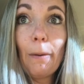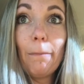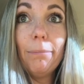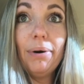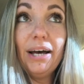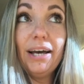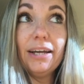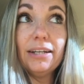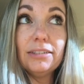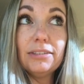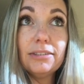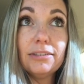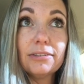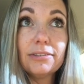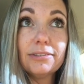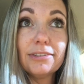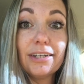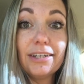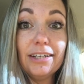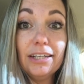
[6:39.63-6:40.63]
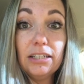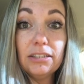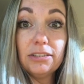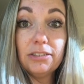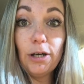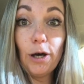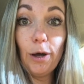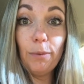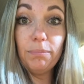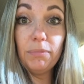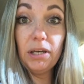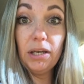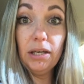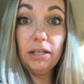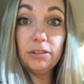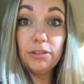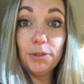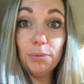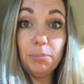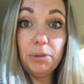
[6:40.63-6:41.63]
But it has taught
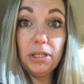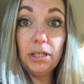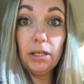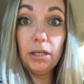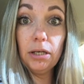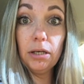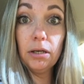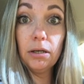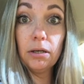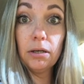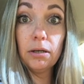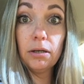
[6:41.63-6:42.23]
me to be